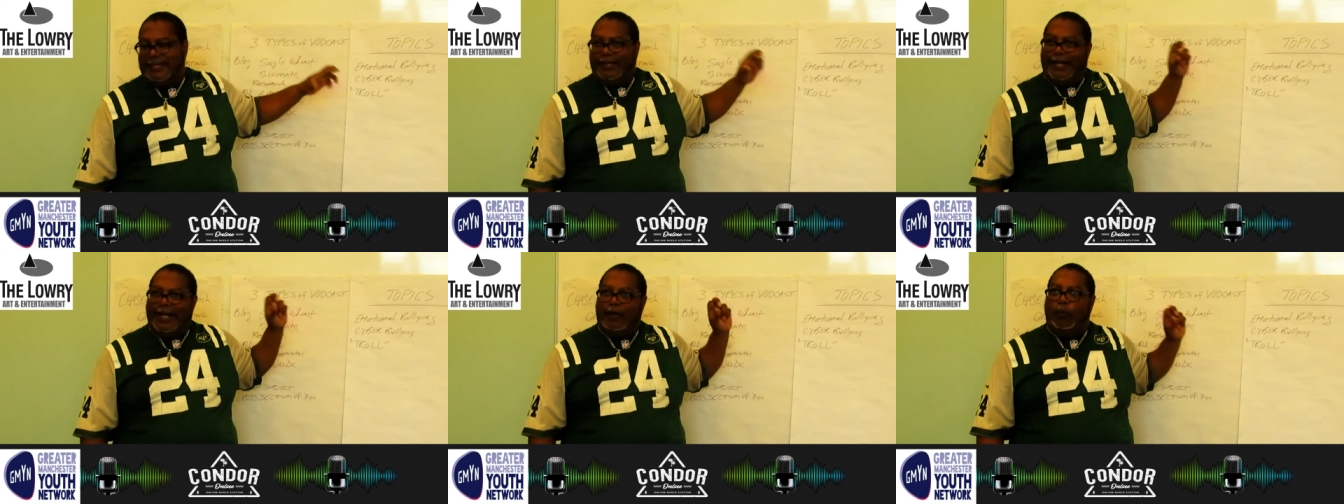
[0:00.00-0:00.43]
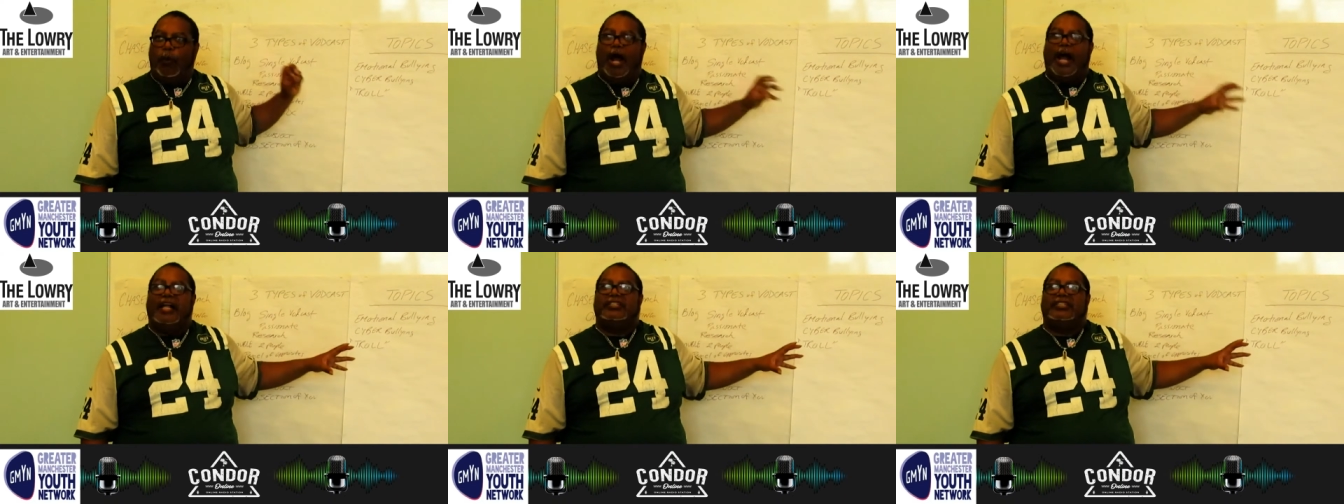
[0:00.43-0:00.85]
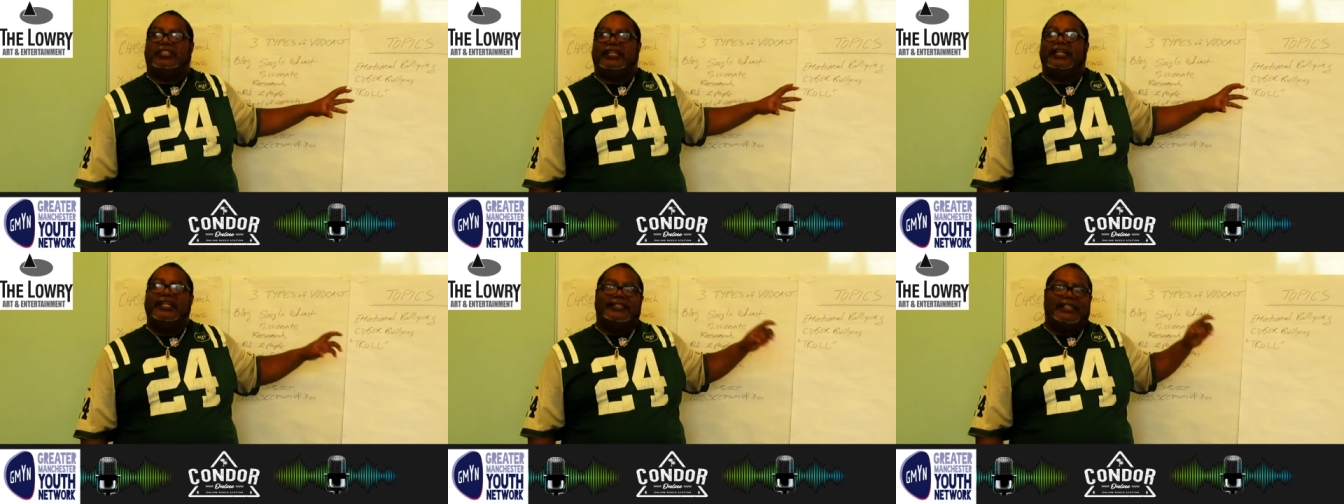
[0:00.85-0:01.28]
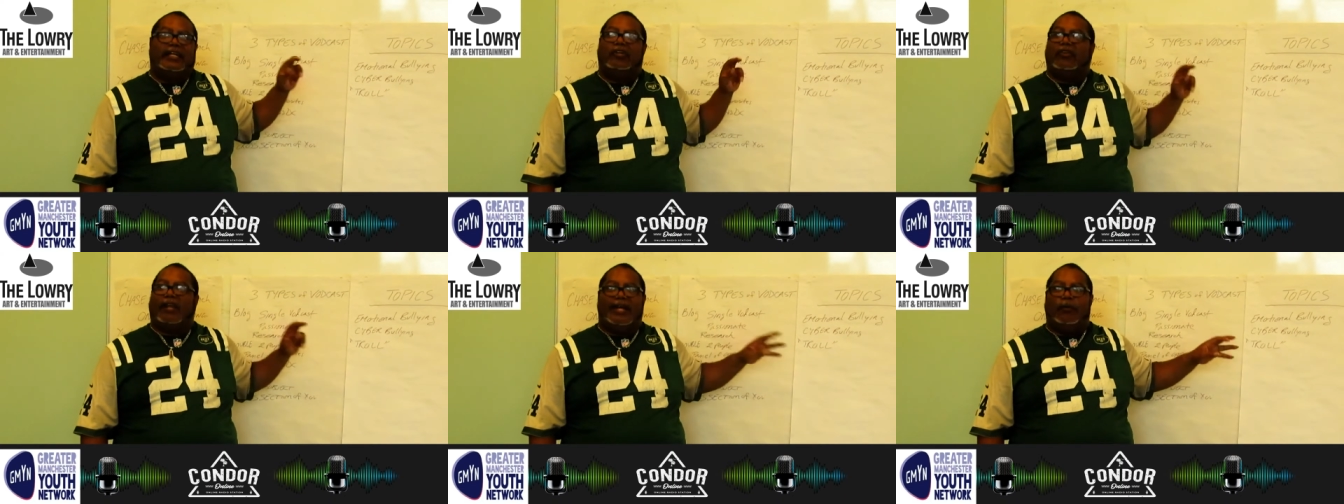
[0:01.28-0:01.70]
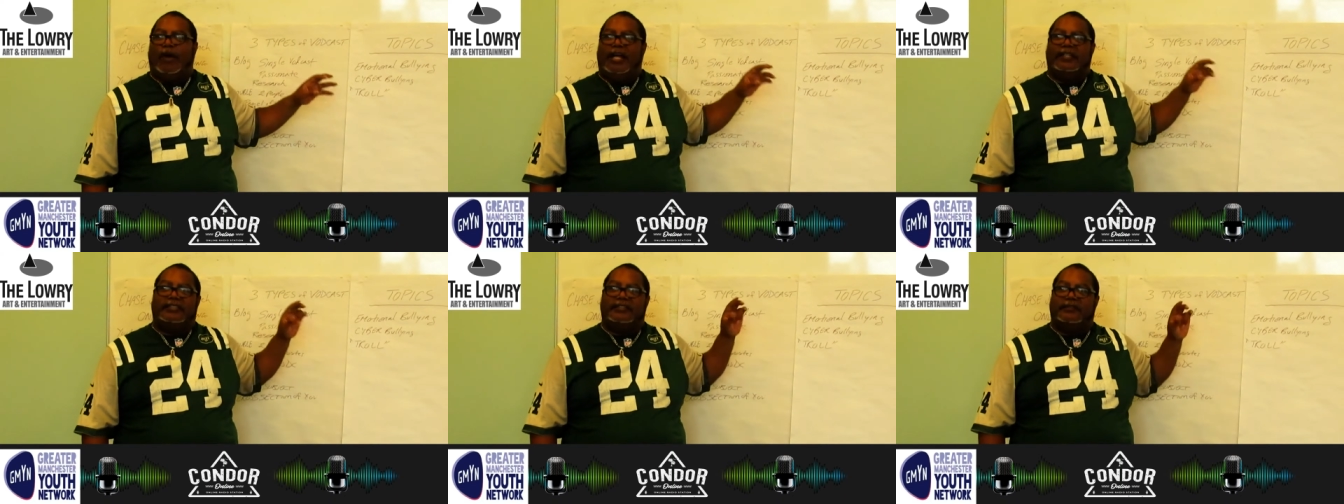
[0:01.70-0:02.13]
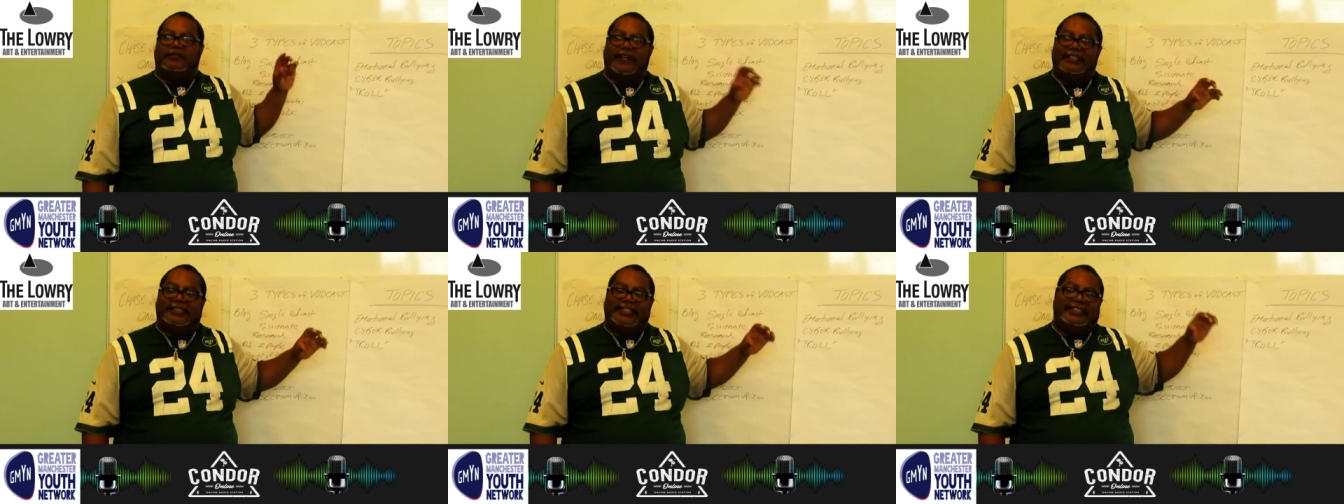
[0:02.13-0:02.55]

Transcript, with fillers: They like watching it. They don't like watching fights.